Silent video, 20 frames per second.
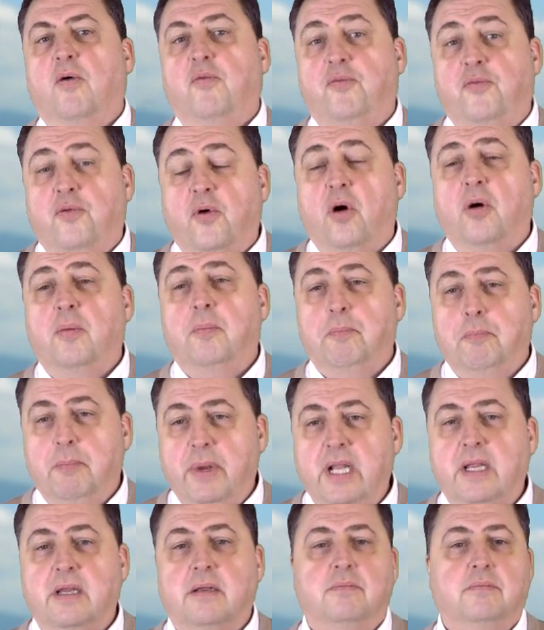of £4
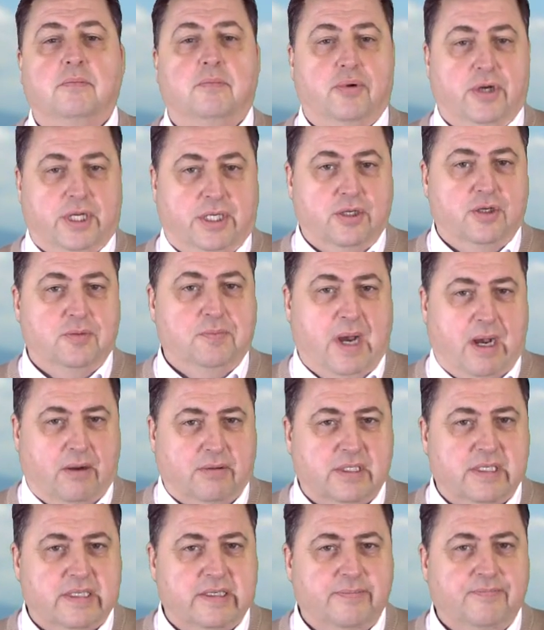million.
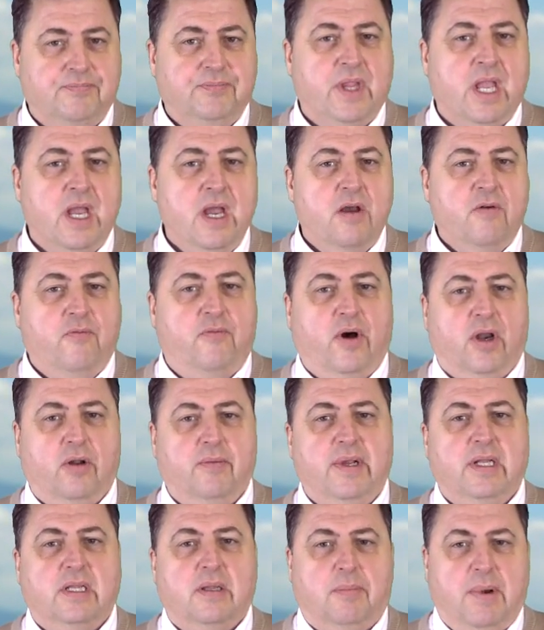
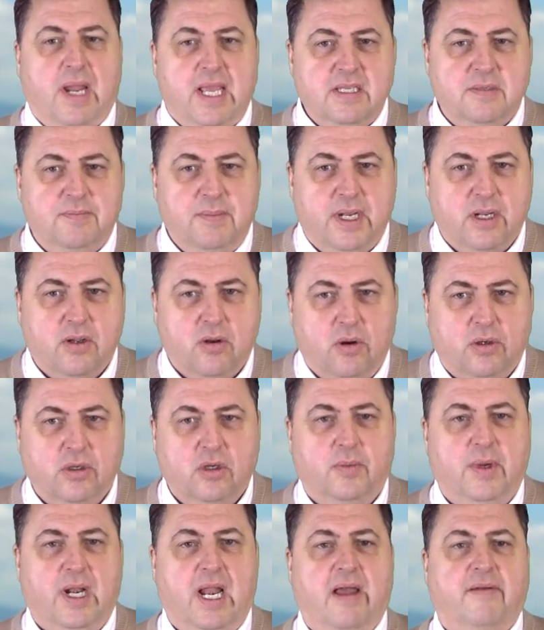Following the placement,
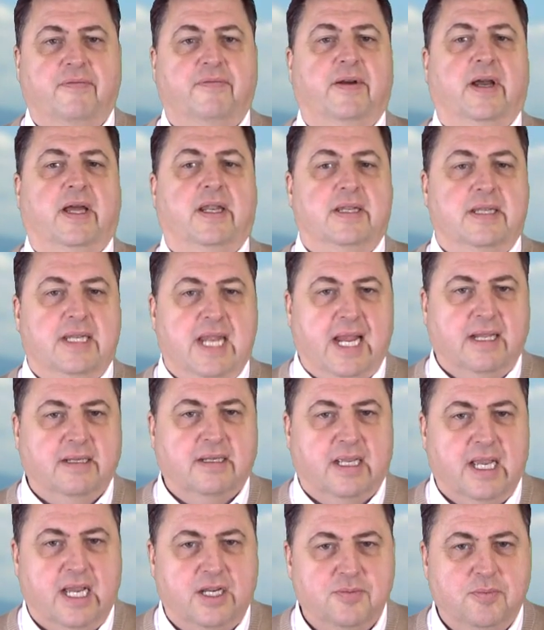Condor will have a
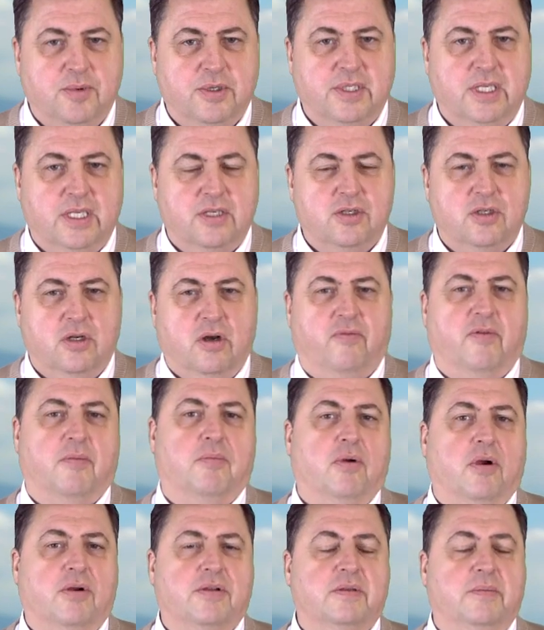net cash position of
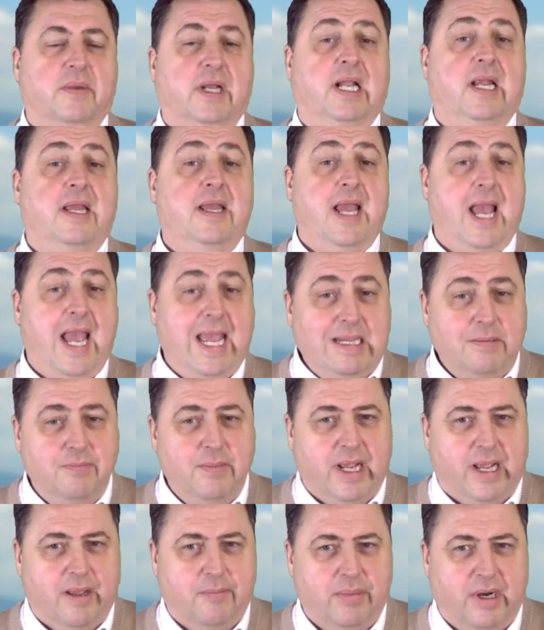approximately £8
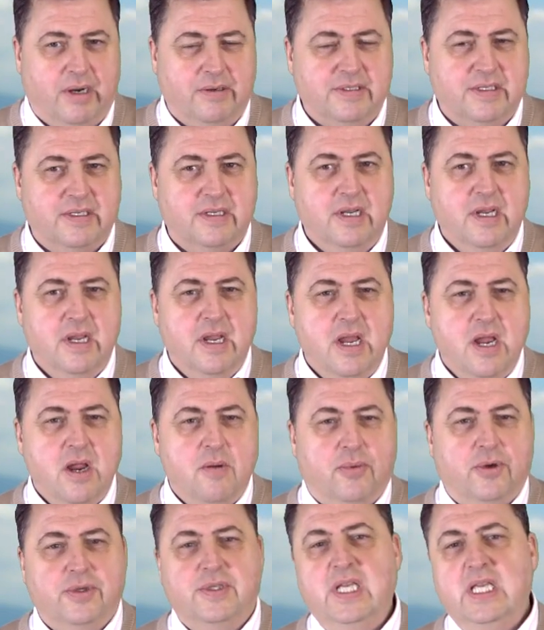million.
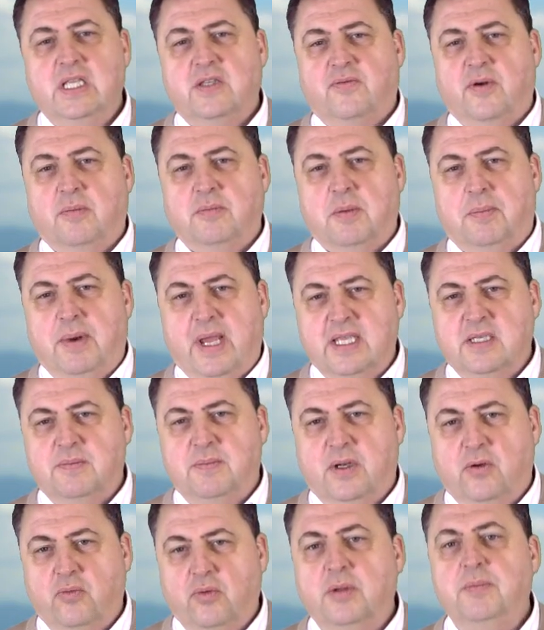Proceeds from the
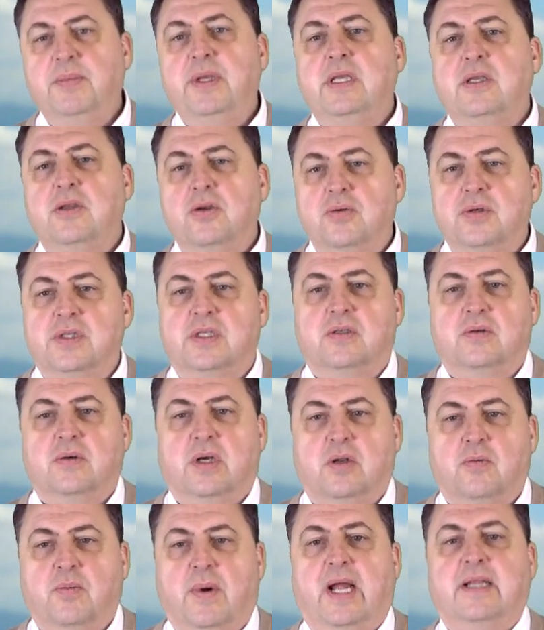placement will be used to
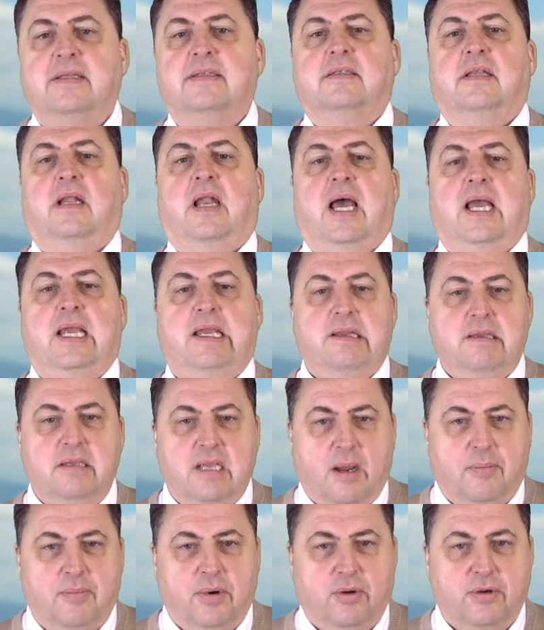advance the La
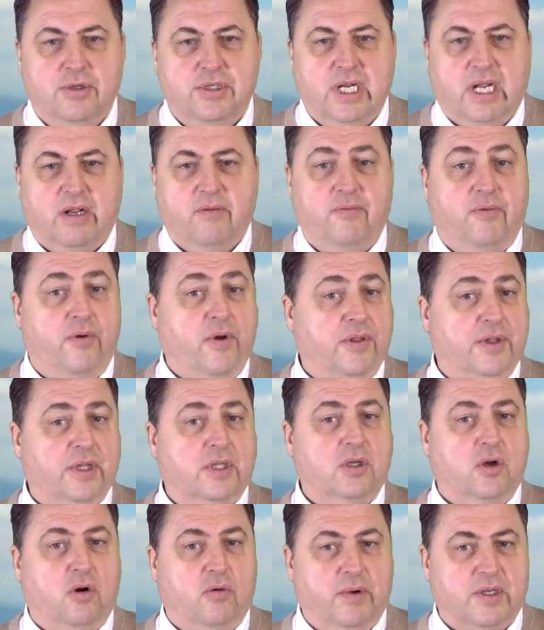India project further
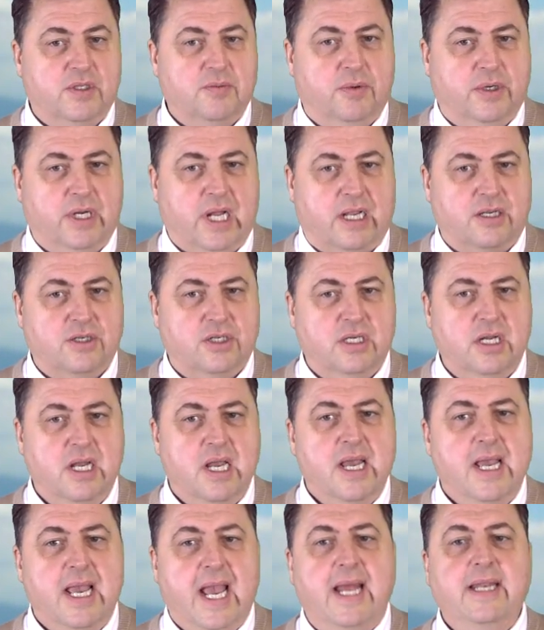towards production
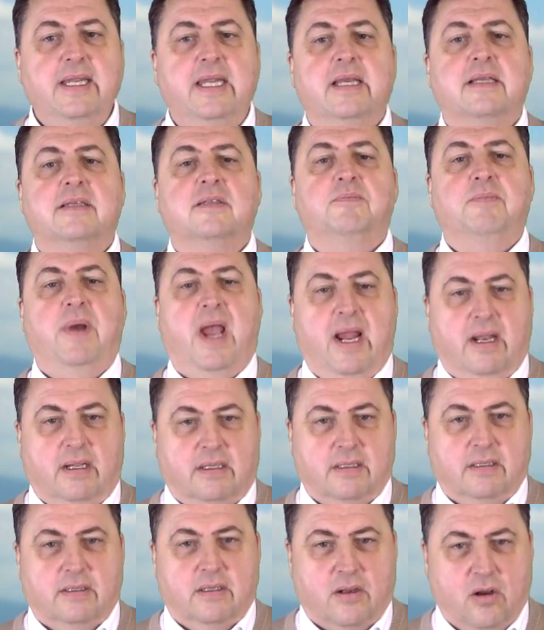and
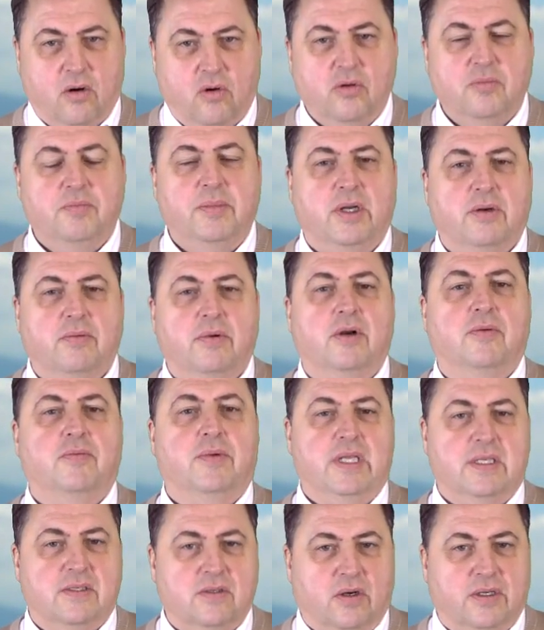expand the gold mineral
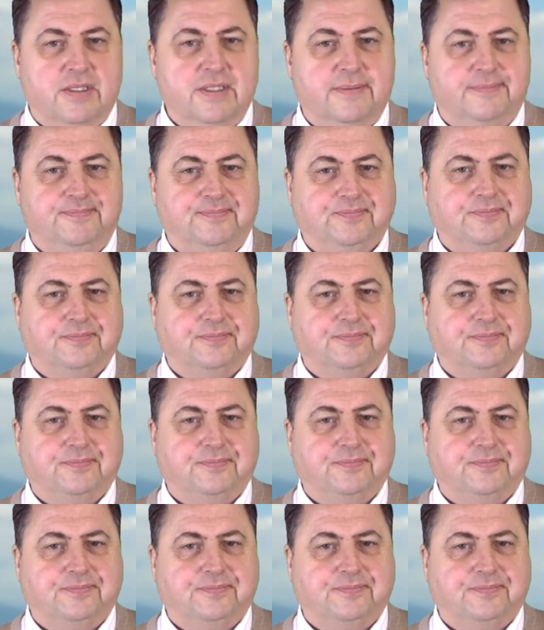resource.